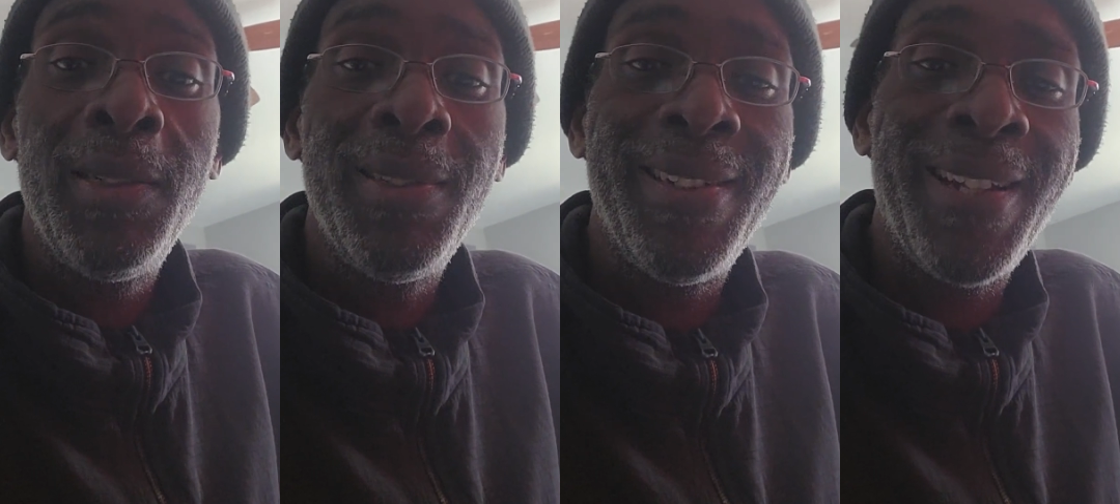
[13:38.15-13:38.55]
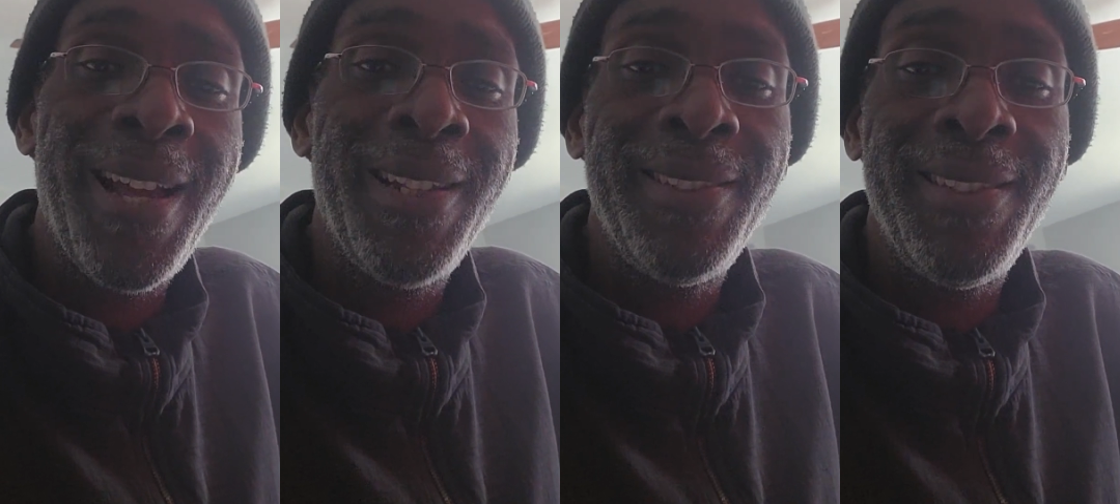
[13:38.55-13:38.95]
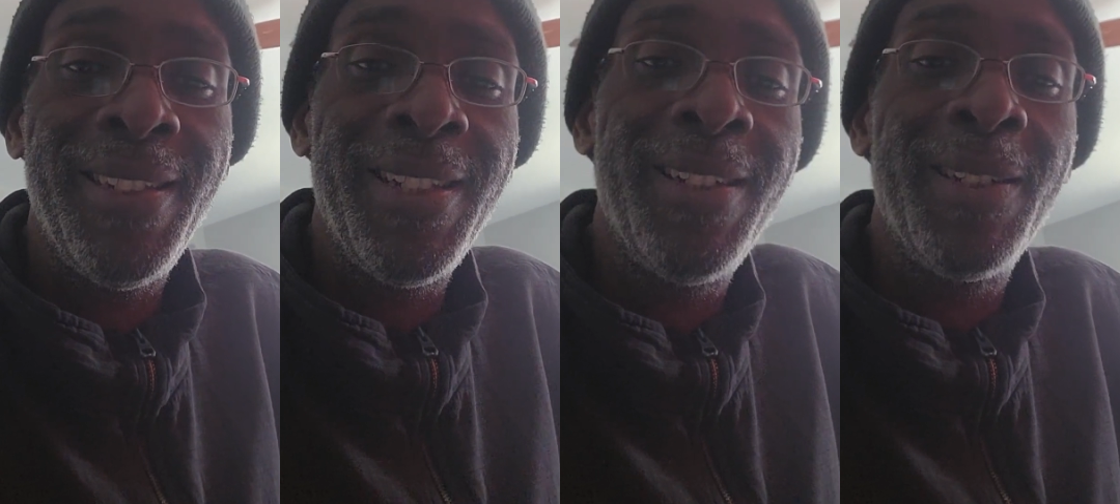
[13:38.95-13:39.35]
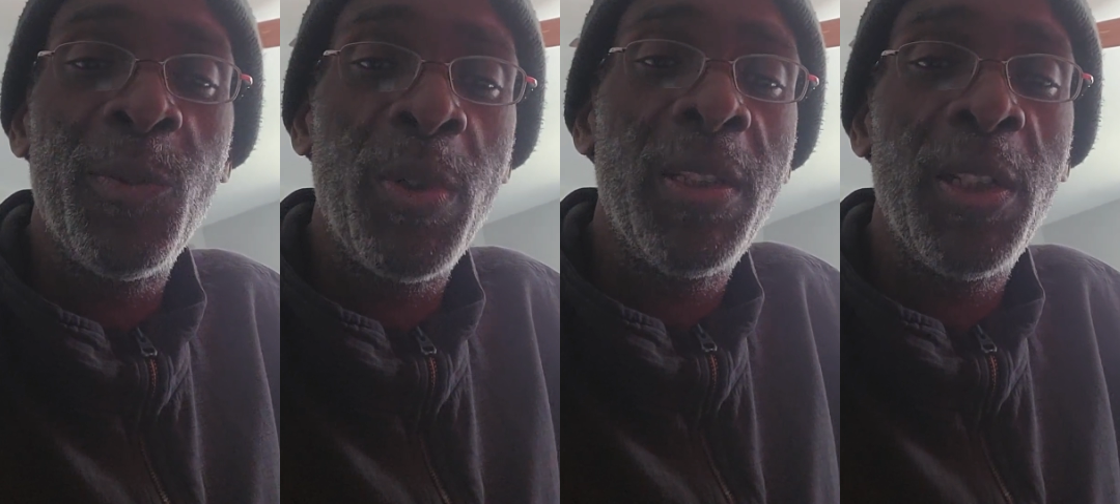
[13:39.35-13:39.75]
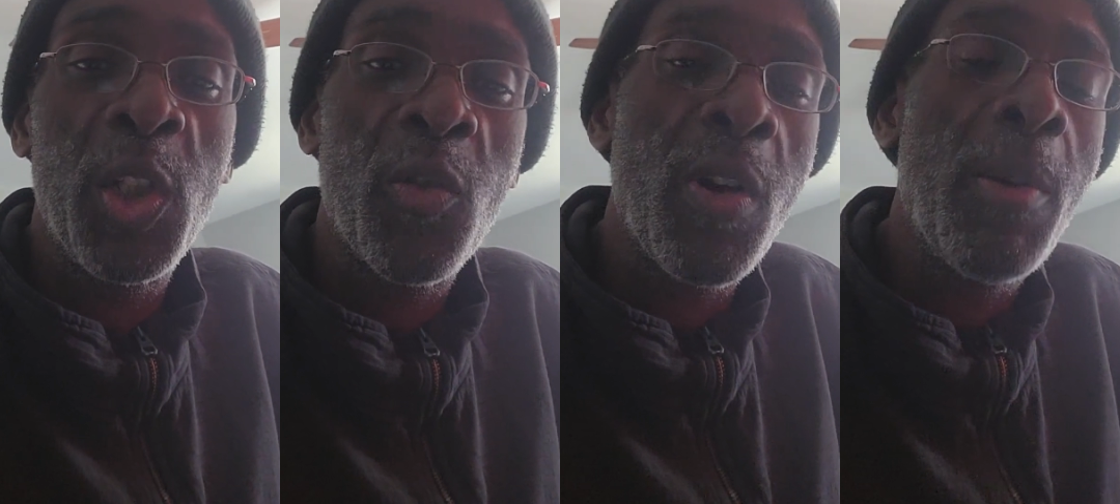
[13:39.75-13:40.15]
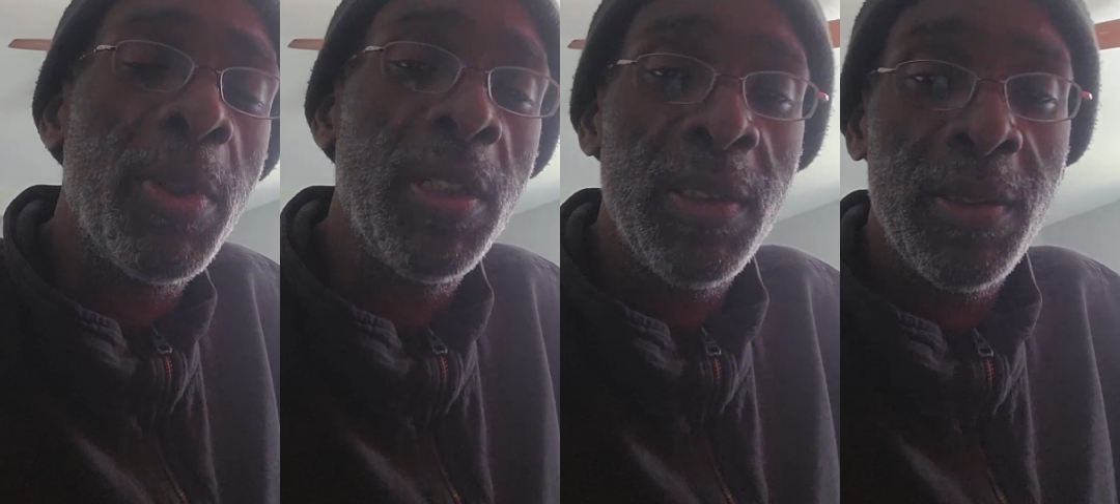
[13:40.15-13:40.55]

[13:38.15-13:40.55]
not dealing with the trauma.